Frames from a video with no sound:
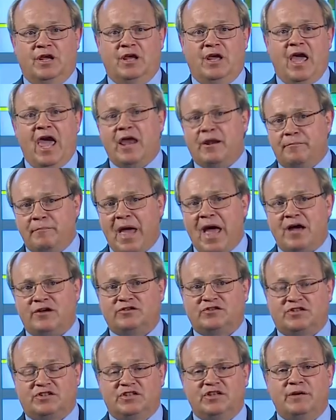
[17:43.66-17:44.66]
an amount
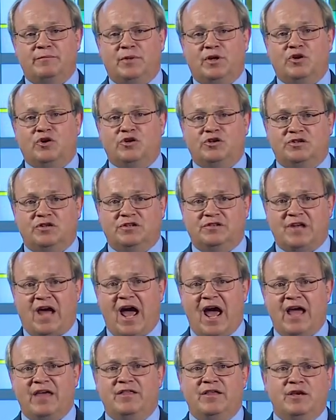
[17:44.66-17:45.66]
similar to
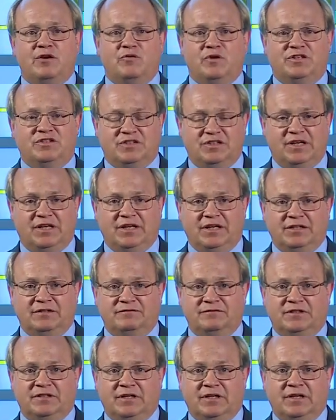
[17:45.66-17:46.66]
tithing
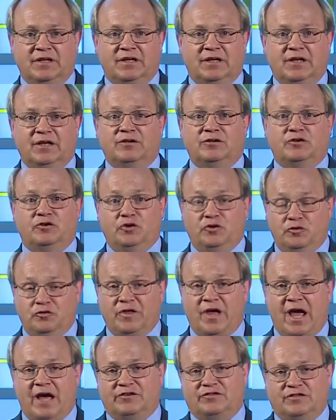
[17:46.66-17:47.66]
received in
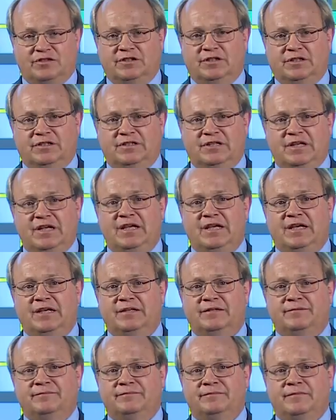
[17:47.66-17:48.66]

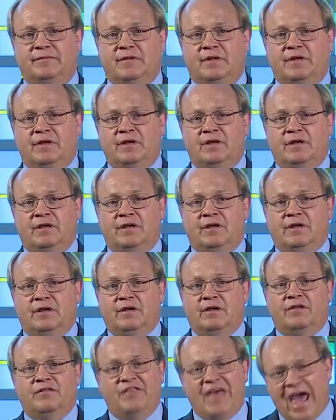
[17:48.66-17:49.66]
2010.
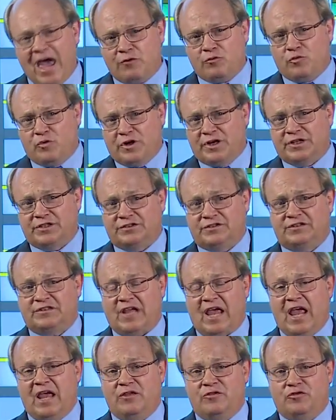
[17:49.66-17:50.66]
That was
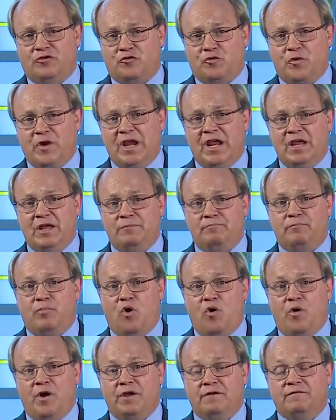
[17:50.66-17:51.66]
a
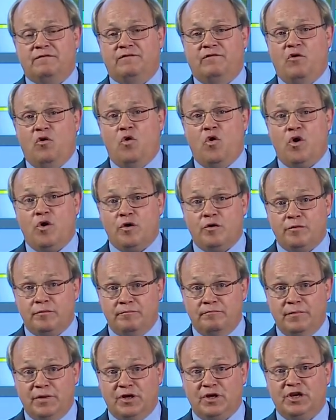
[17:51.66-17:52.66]
$3.4
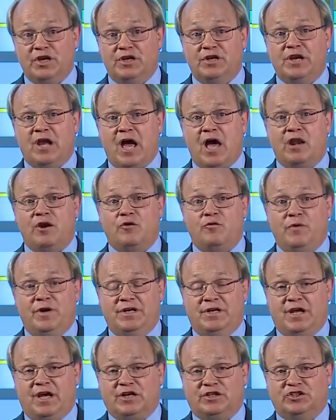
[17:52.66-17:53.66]
million
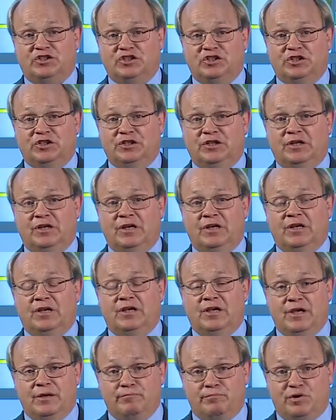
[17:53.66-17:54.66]
reduction
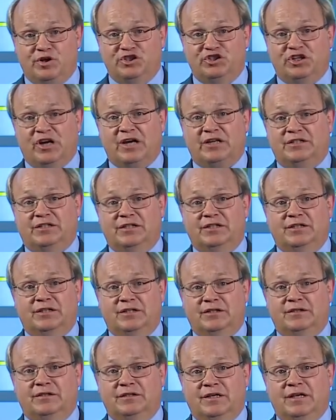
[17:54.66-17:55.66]
in projected
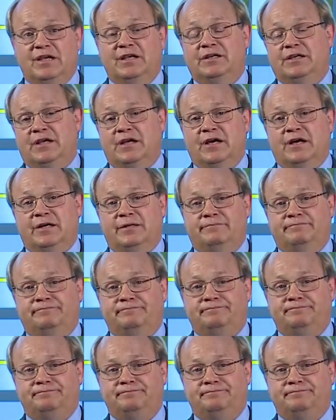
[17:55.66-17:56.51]
income.